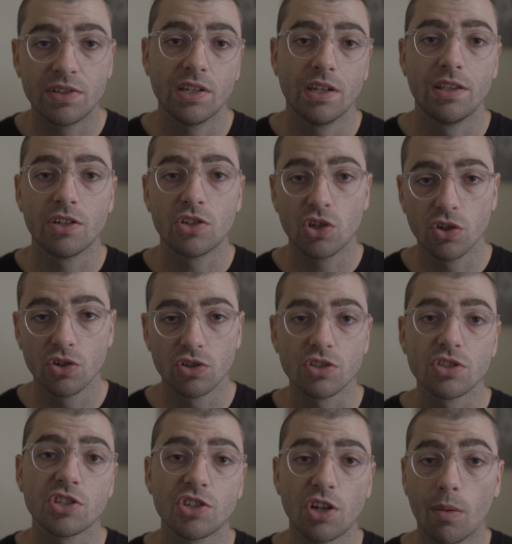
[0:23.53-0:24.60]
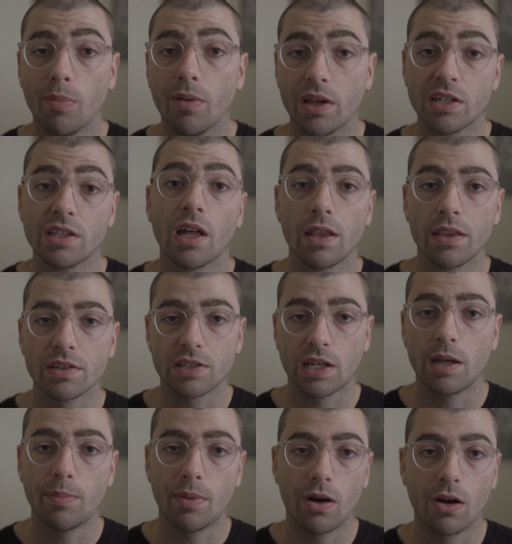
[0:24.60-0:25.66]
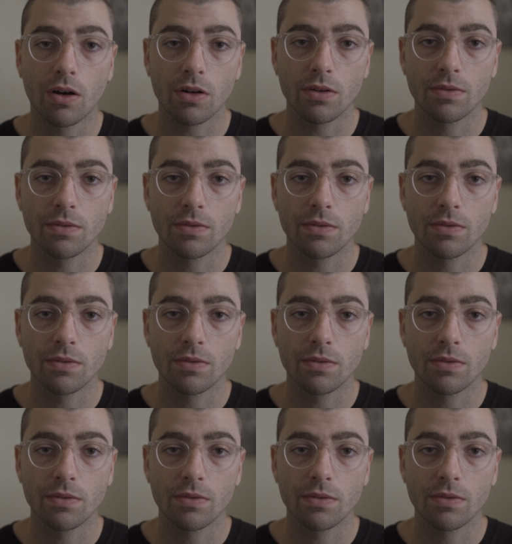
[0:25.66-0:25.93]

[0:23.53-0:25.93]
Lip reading: telling their children to stop playing at the skate park.